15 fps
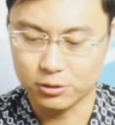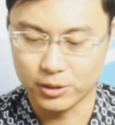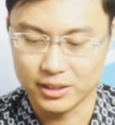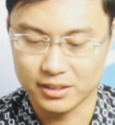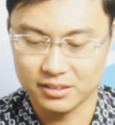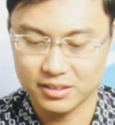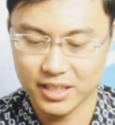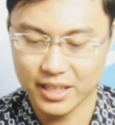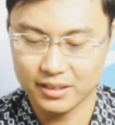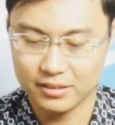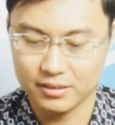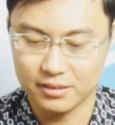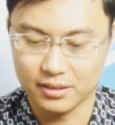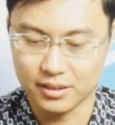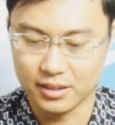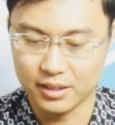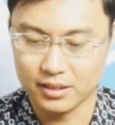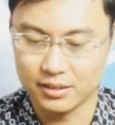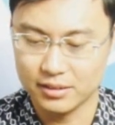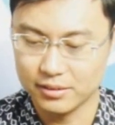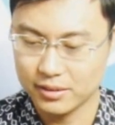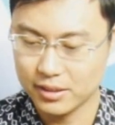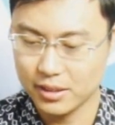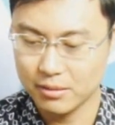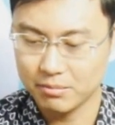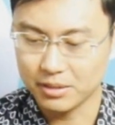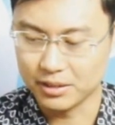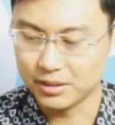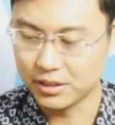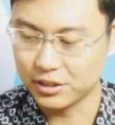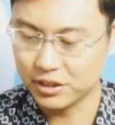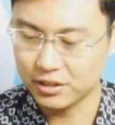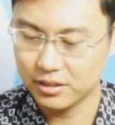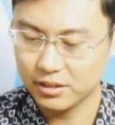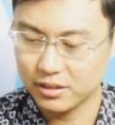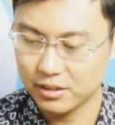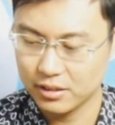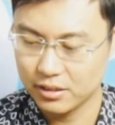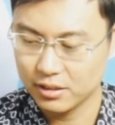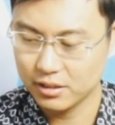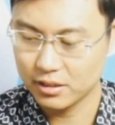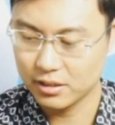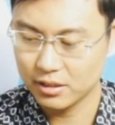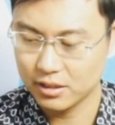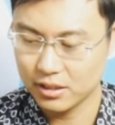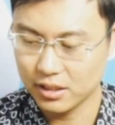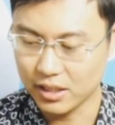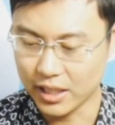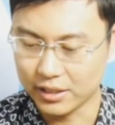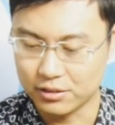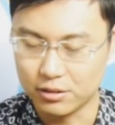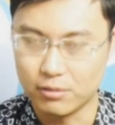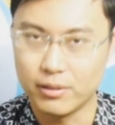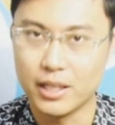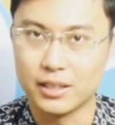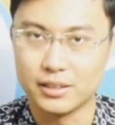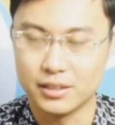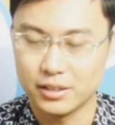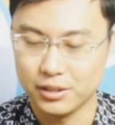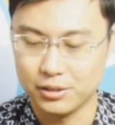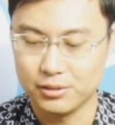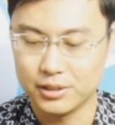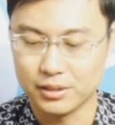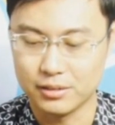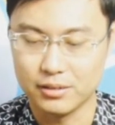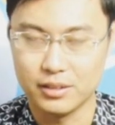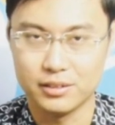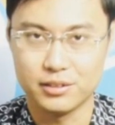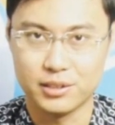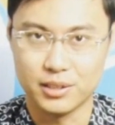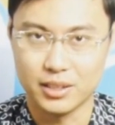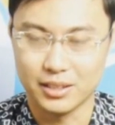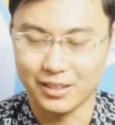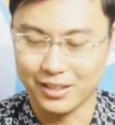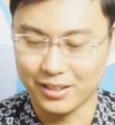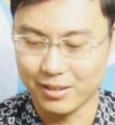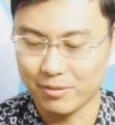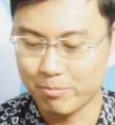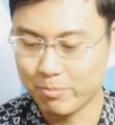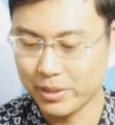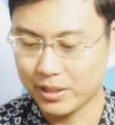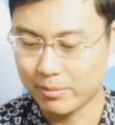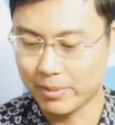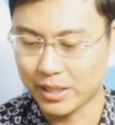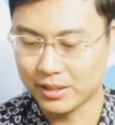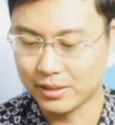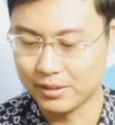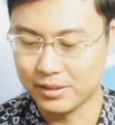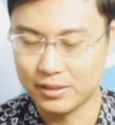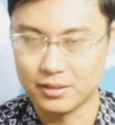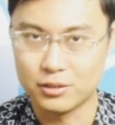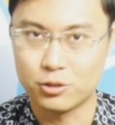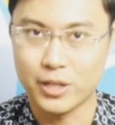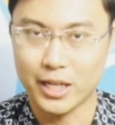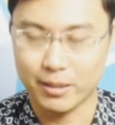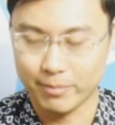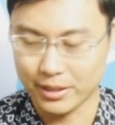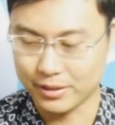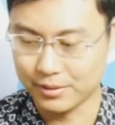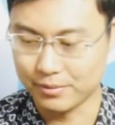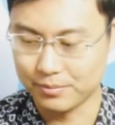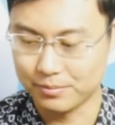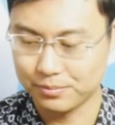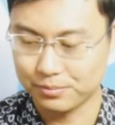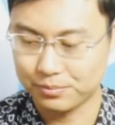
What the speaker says: reset the position as you want using this big button, the track button.